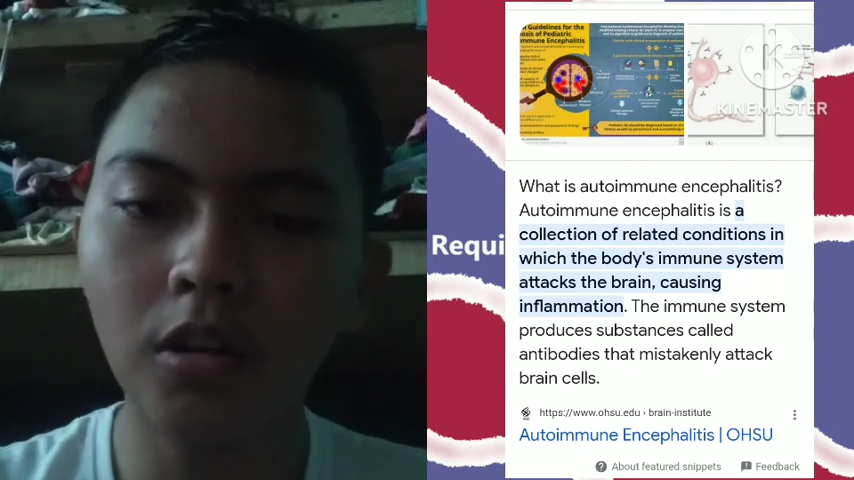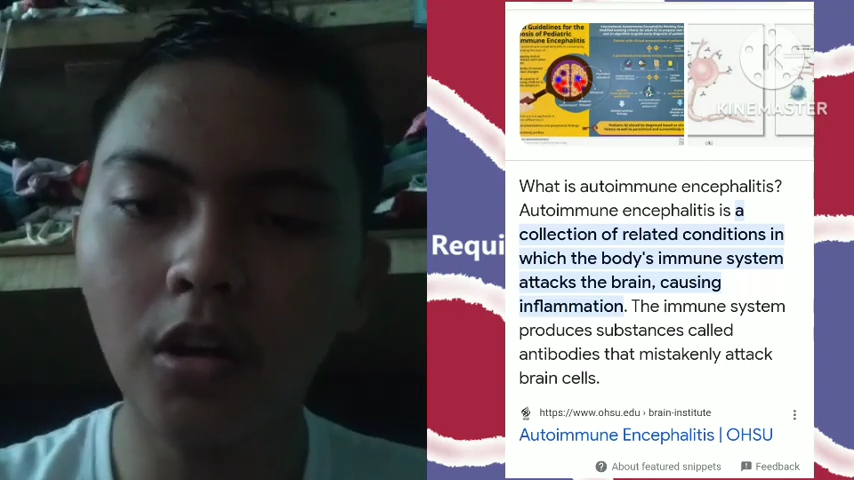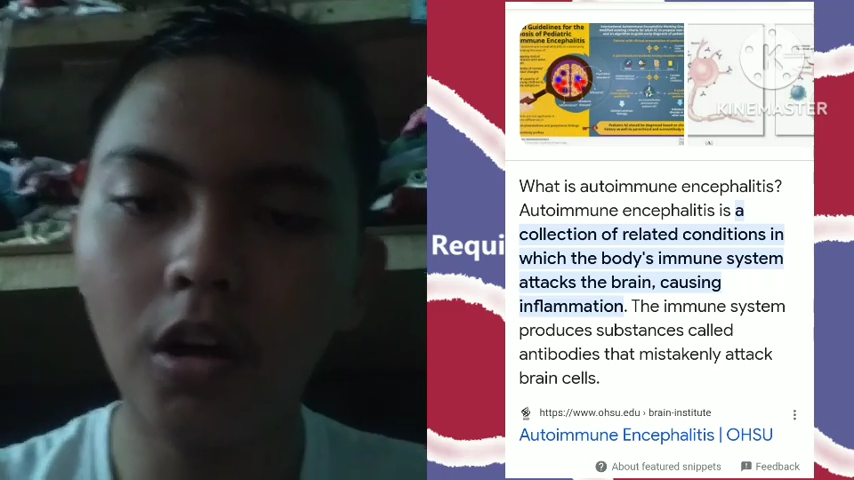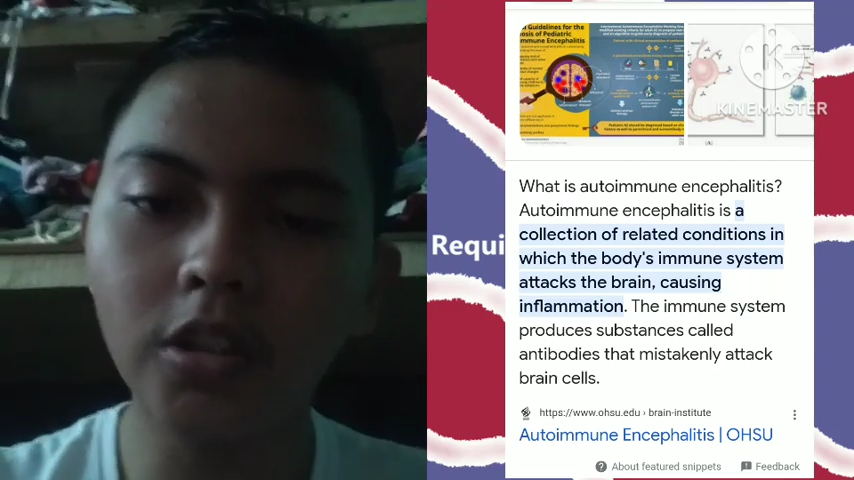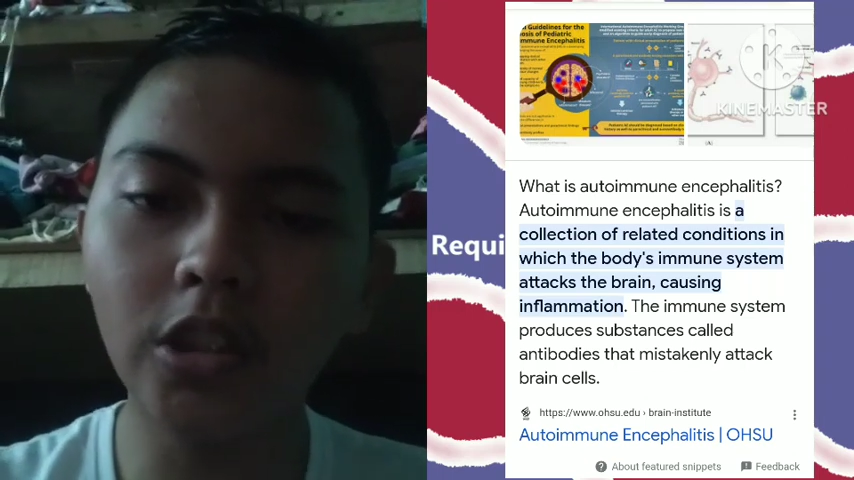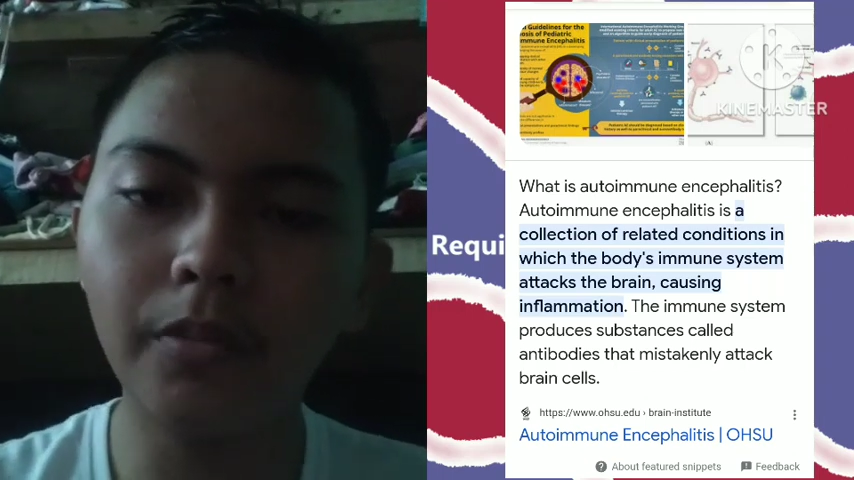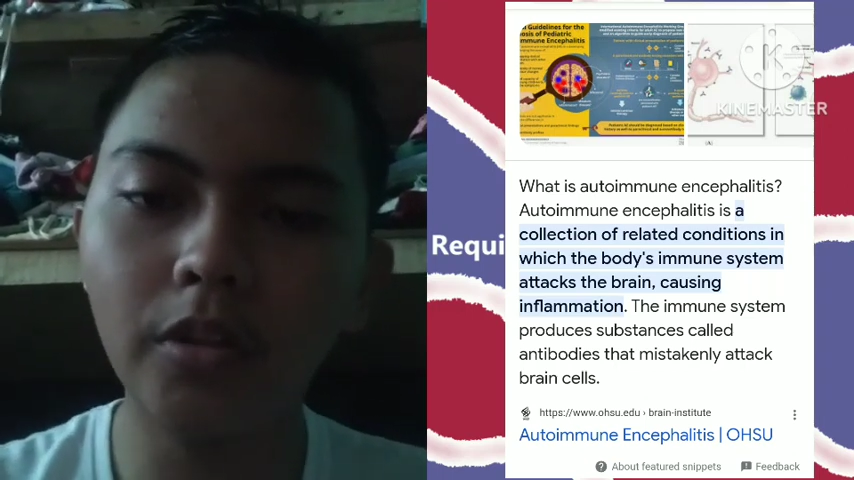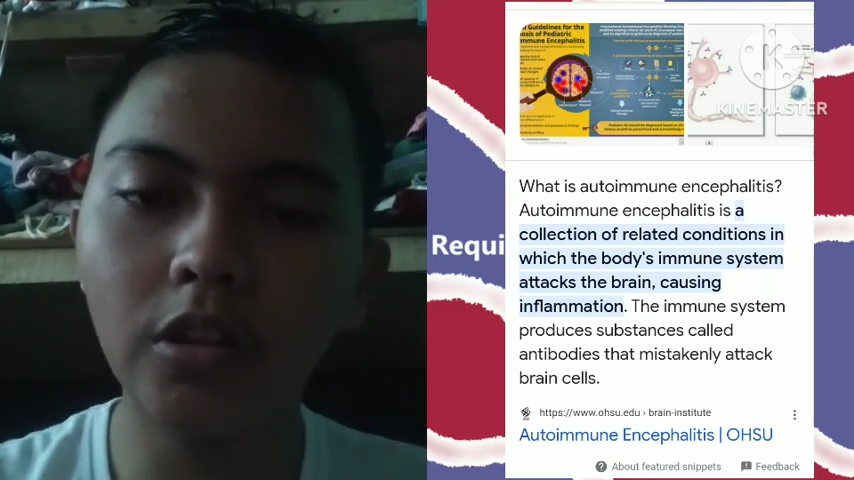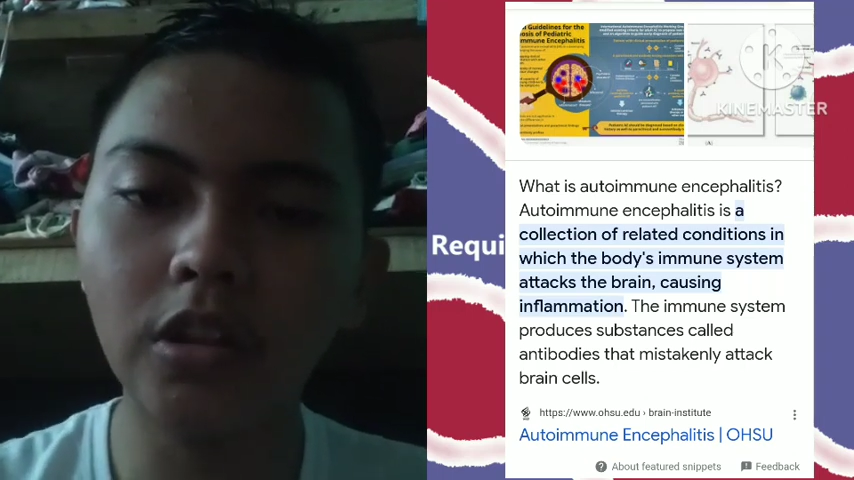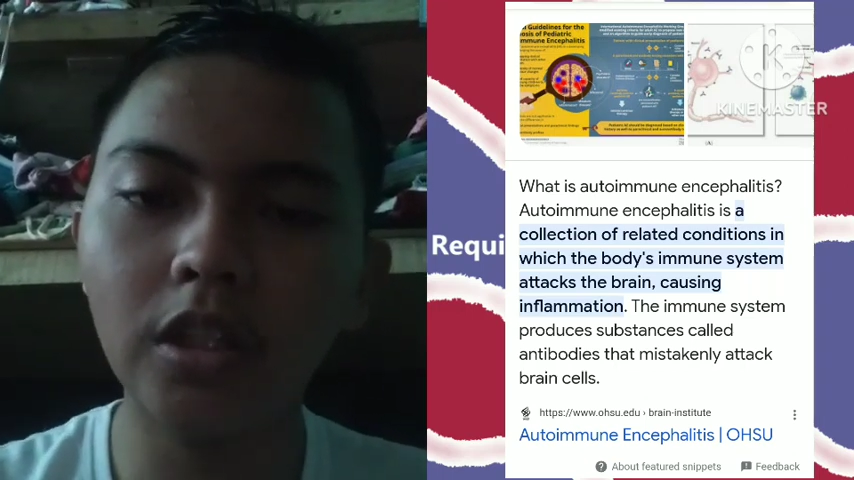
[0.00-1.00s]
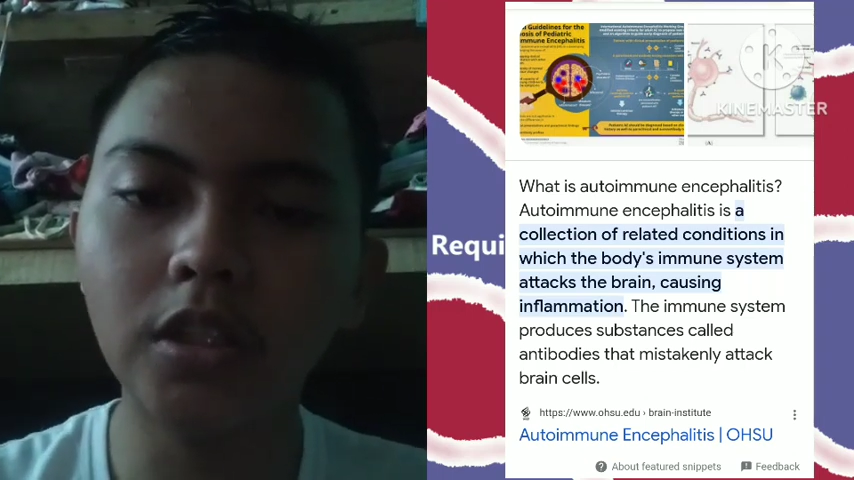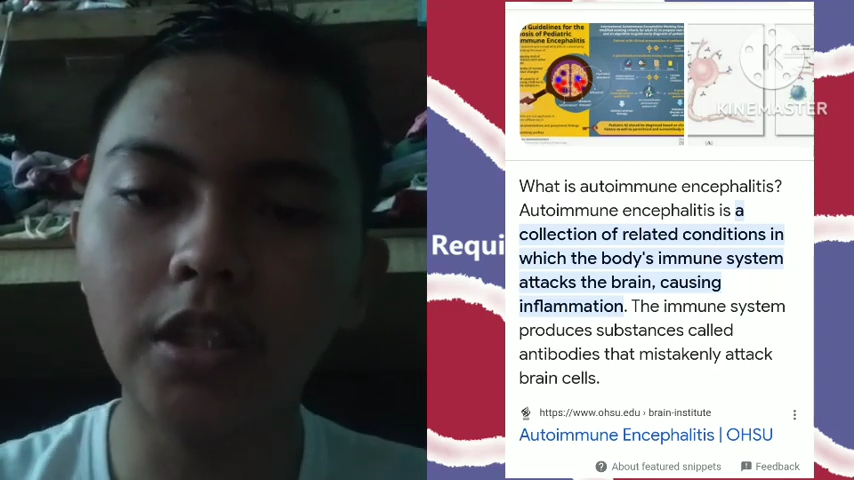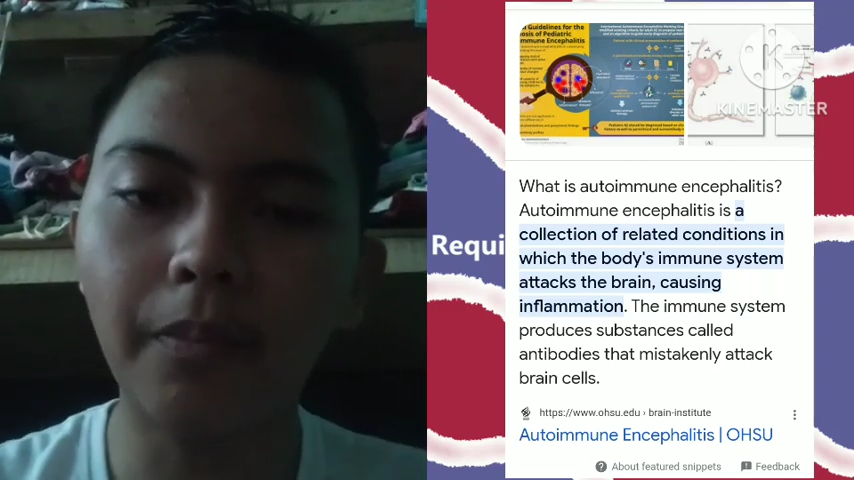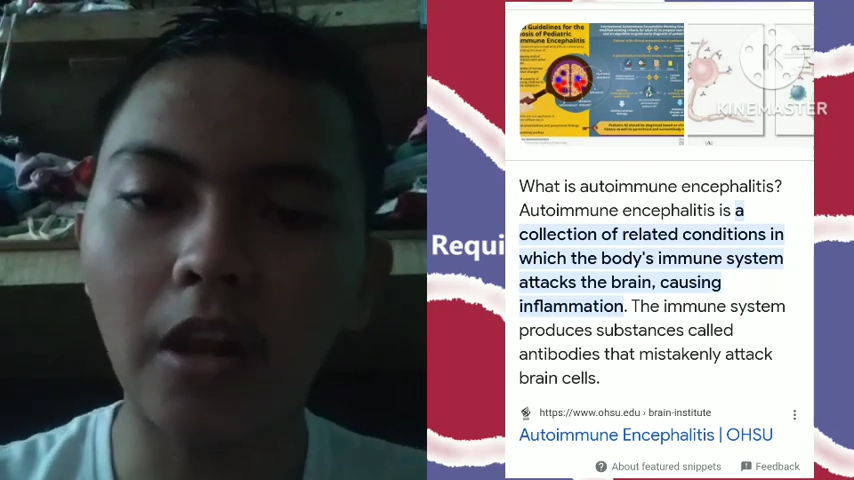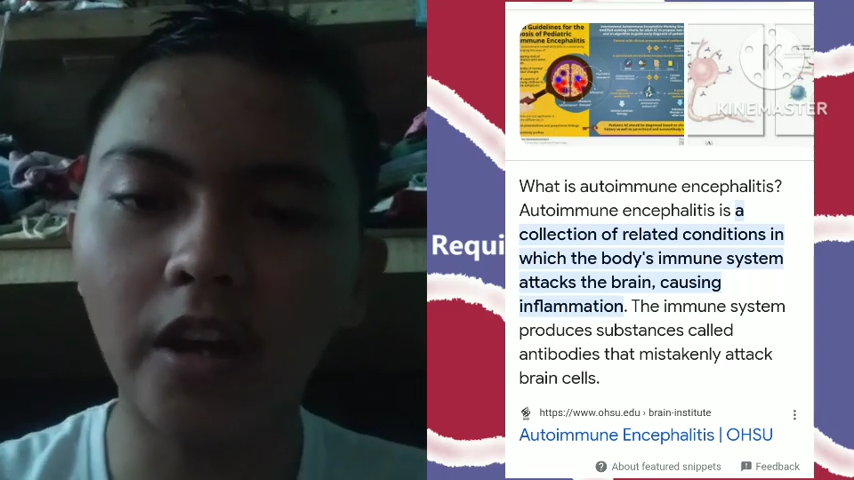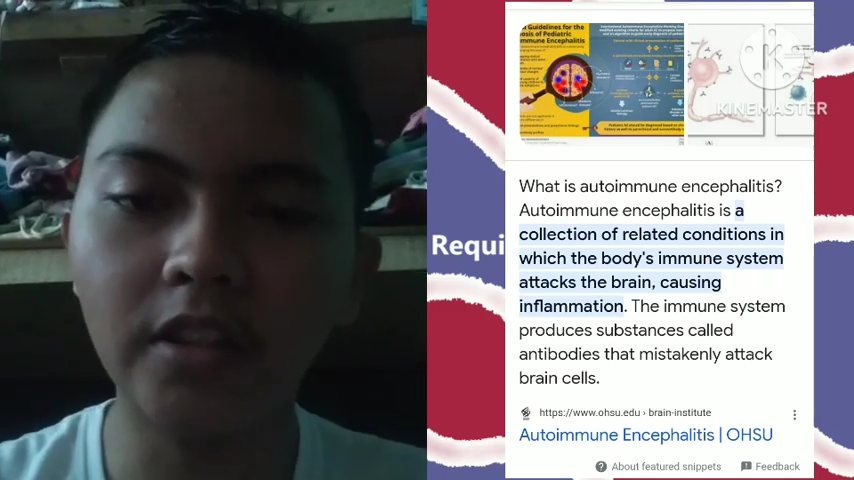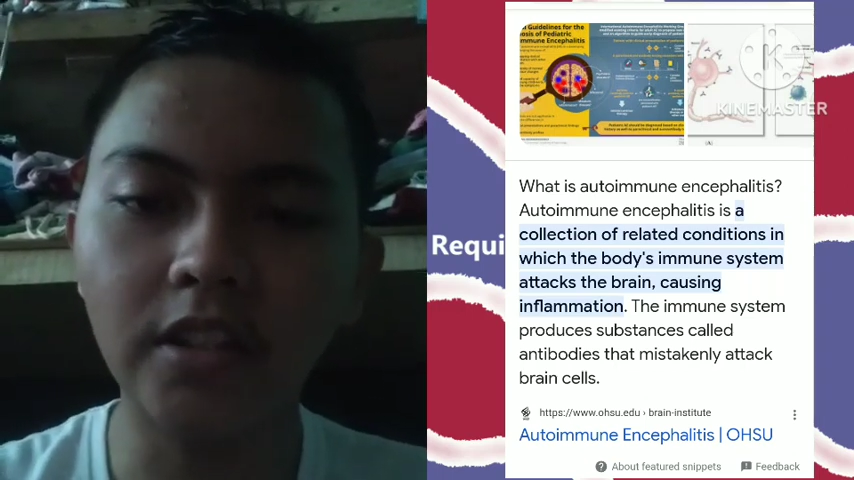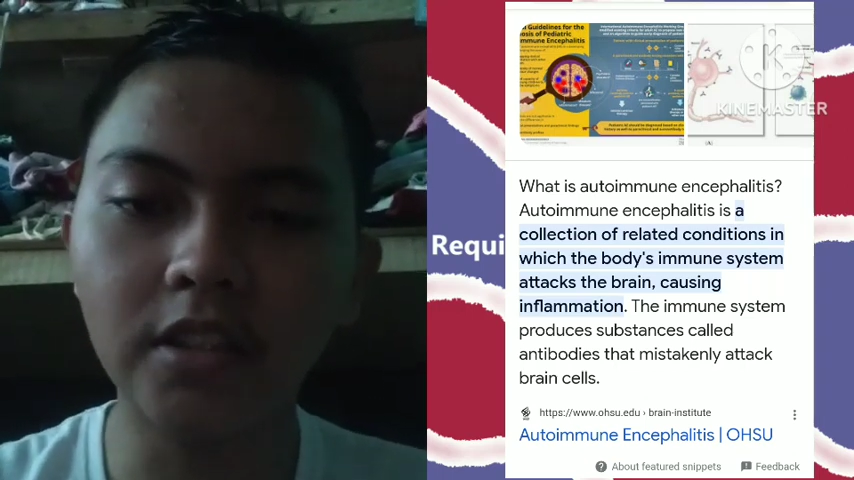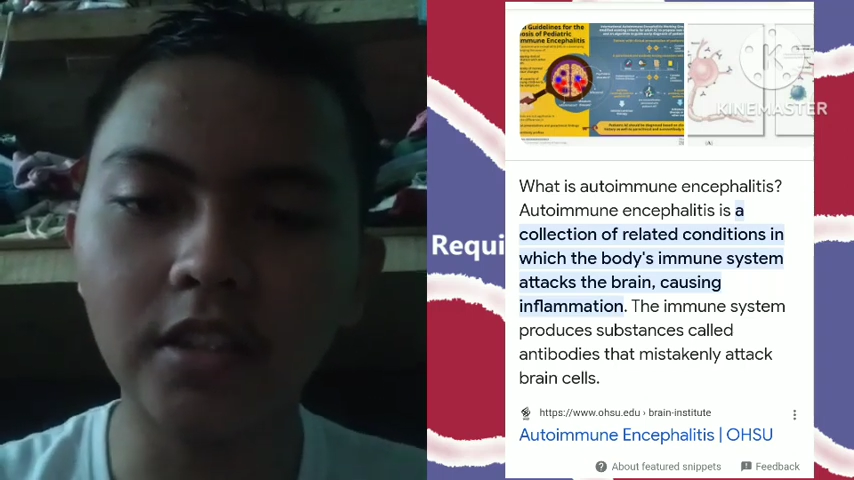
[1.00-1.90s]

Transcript: Autoimmune encephalitis